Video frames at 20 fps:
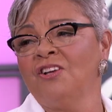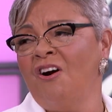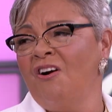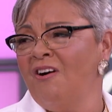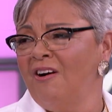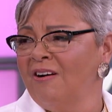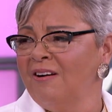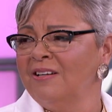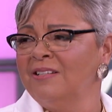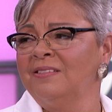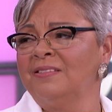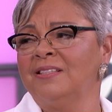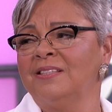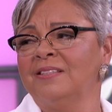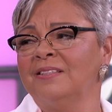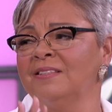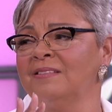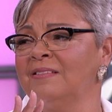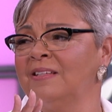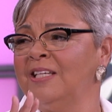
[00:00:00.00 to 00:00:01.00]
hard
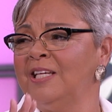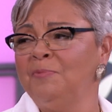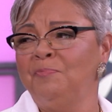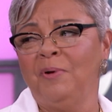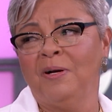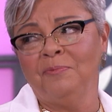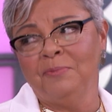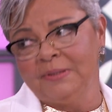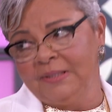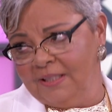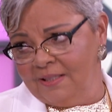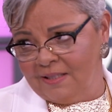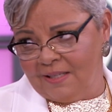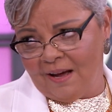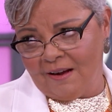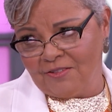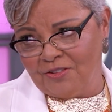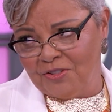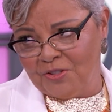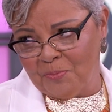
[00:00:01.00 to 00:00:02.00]
to keep up with these
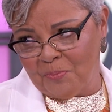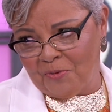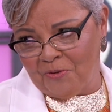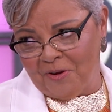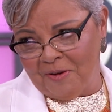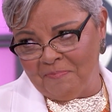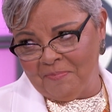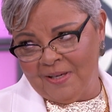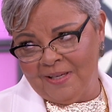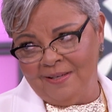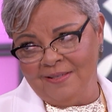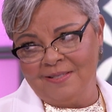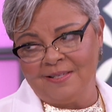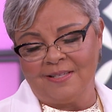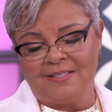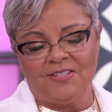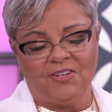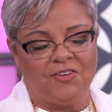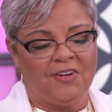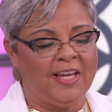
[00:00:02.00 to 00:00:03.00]
doctor's appointments
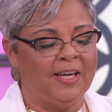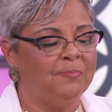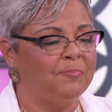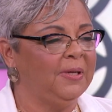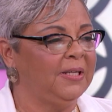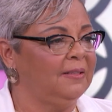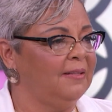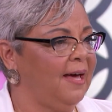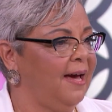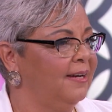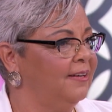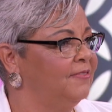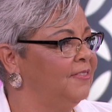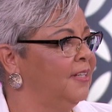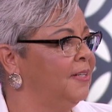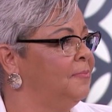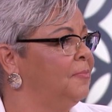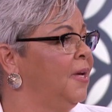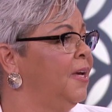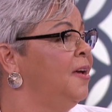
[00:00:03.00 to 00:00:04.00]
because there can be a lot of
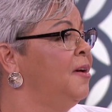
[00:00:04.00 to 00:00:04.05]
them, mm